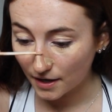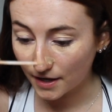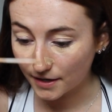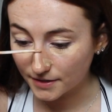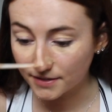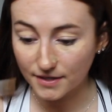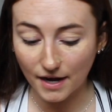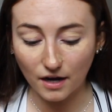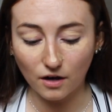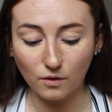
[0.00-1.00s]
it is
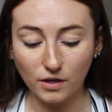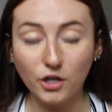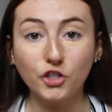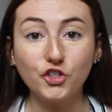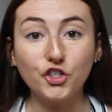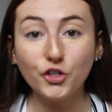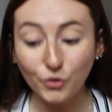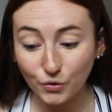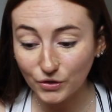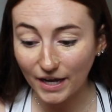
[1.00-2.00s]
now
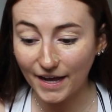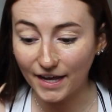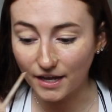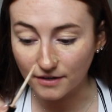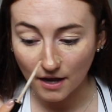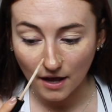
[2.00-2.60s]
June, and